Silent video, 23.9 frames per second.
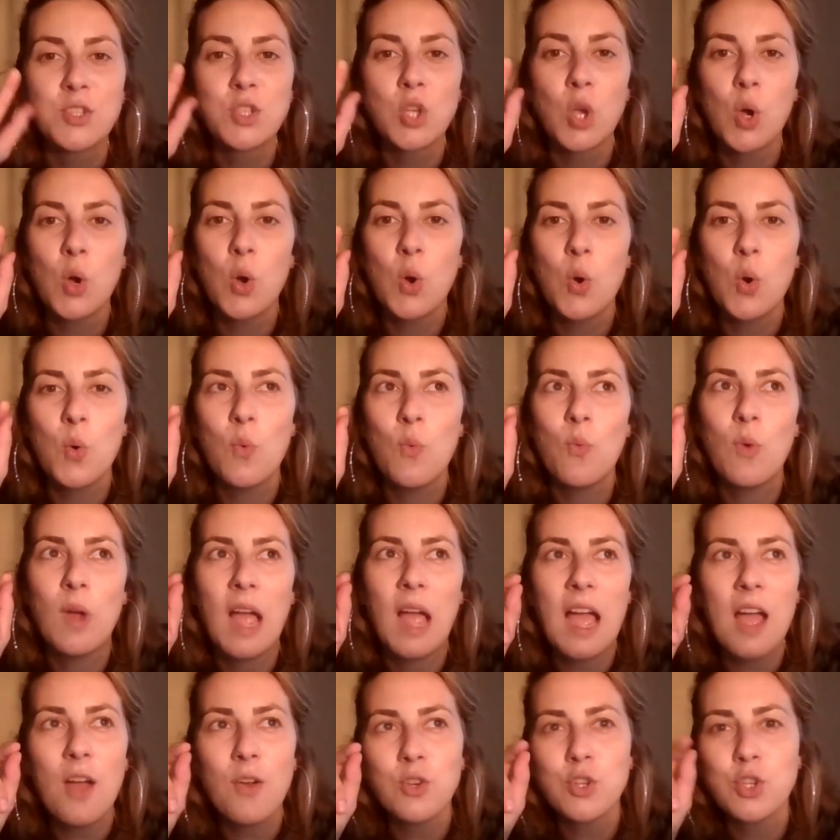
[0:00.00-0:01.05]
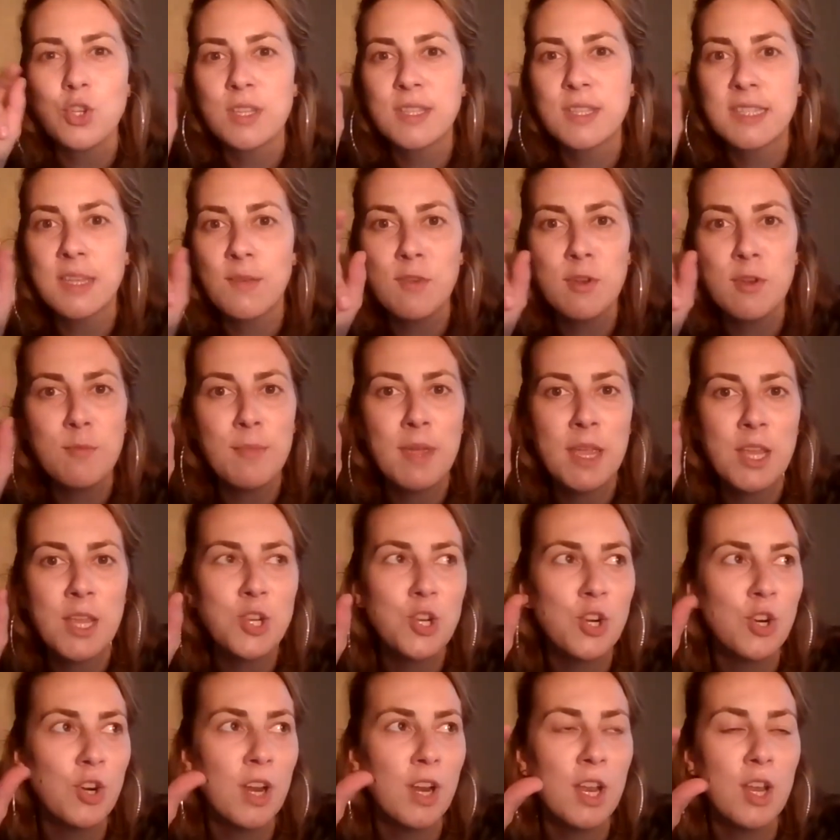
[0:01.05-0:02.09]
So how should someone
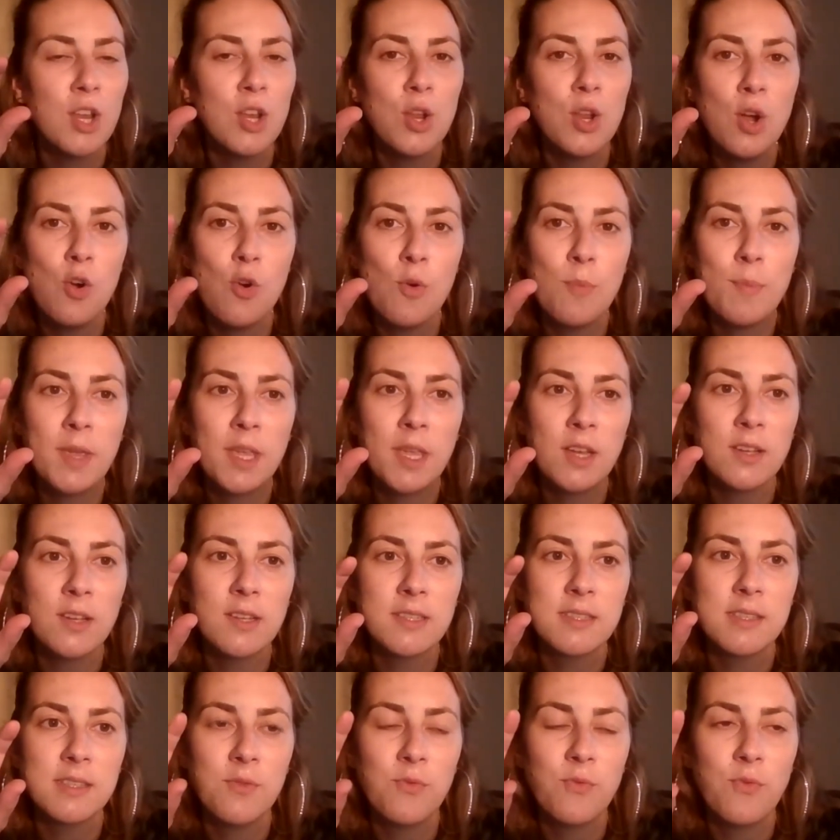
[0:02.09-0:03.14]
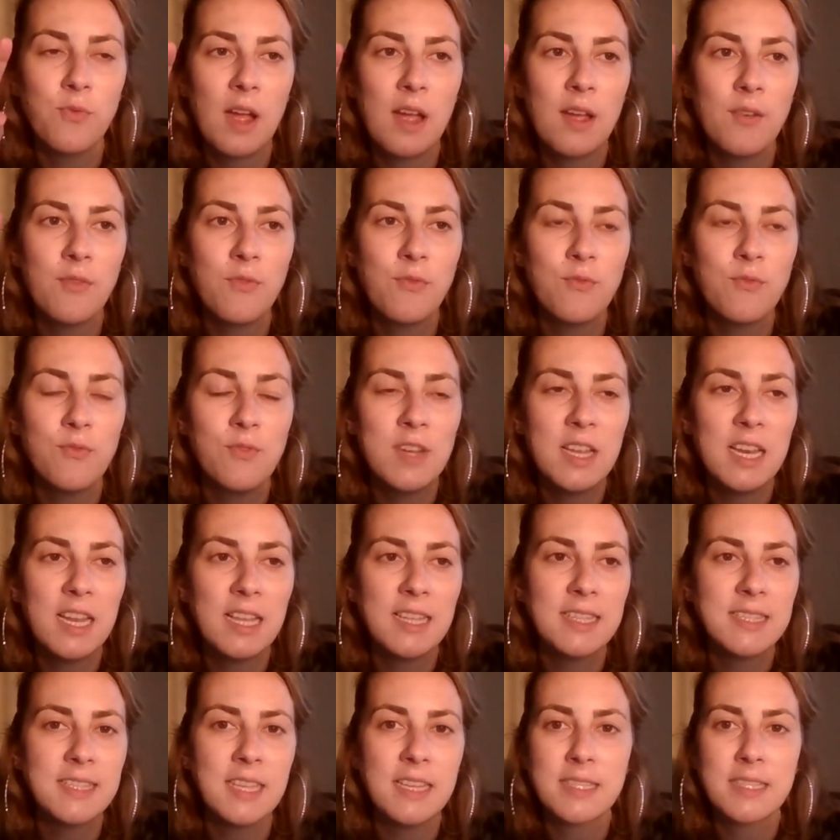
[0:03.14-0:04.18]
measure and know? Because if we,
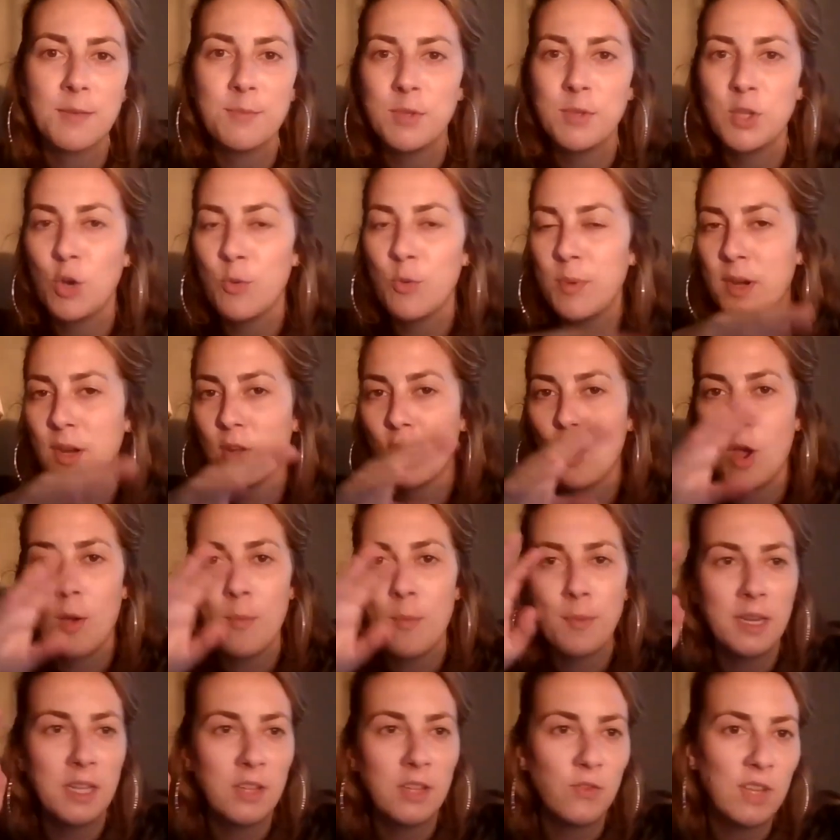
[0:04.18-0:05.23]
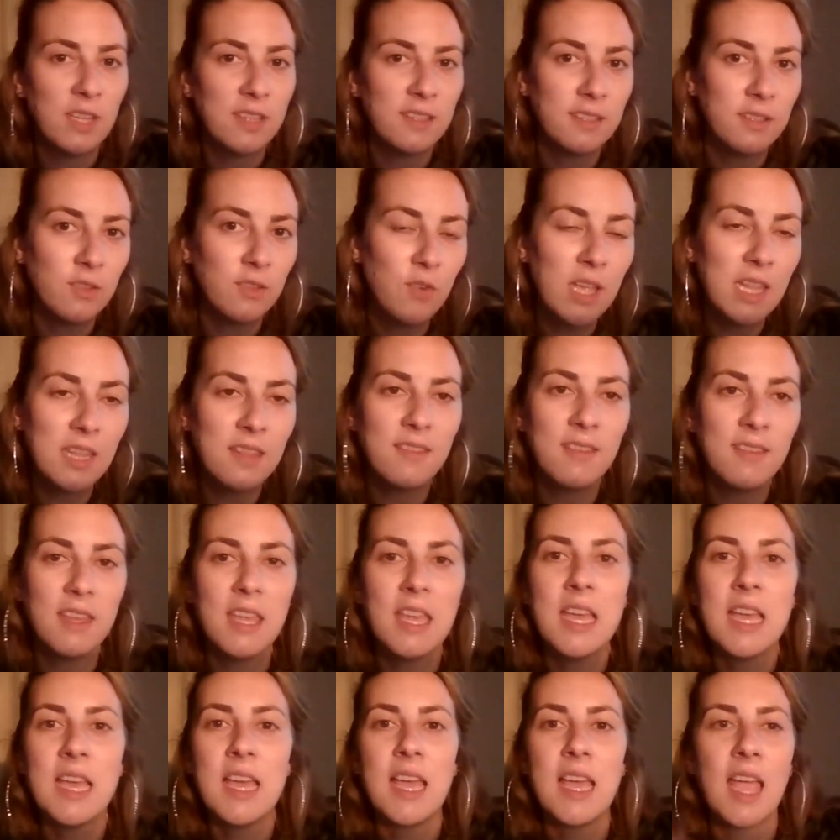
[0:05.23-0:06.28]
let's say somebody opened a company in
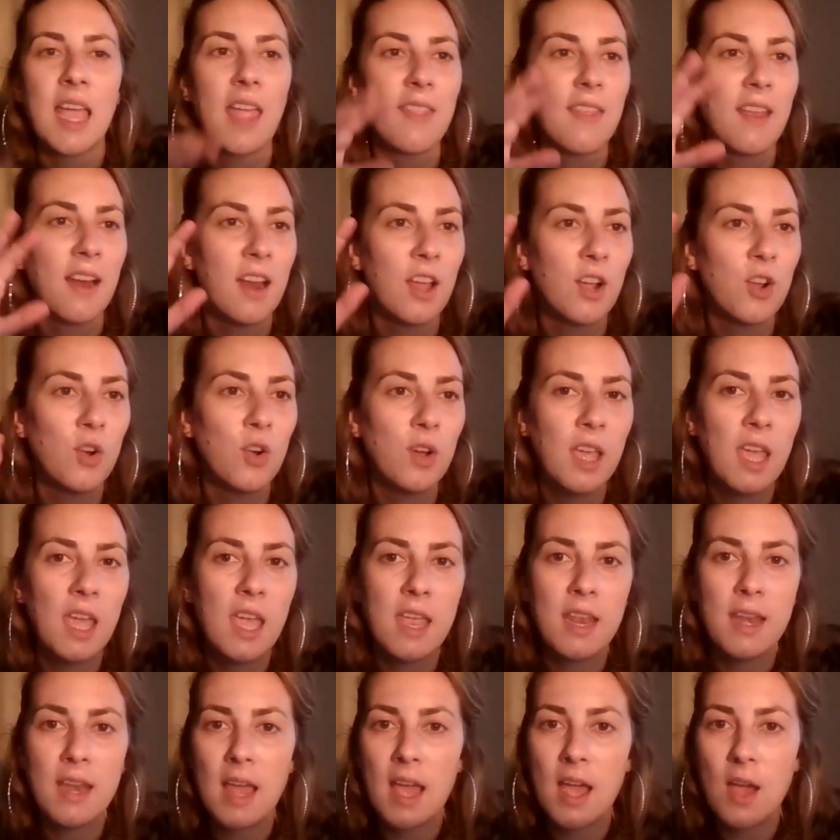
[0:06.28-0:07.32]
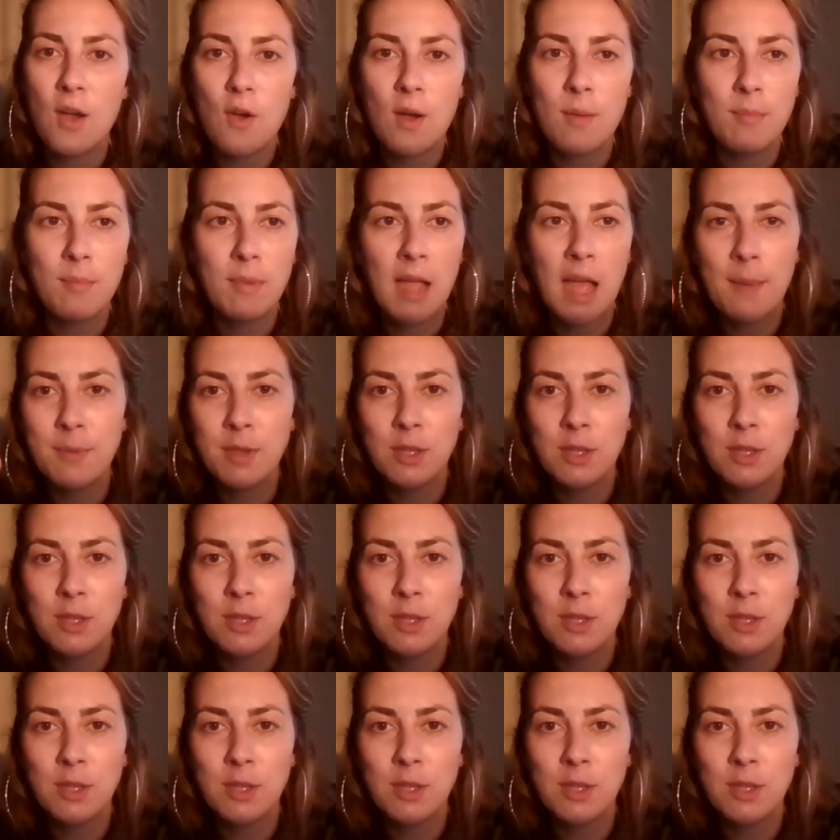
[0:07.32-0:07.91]
2020 and they're like, okay, now I'm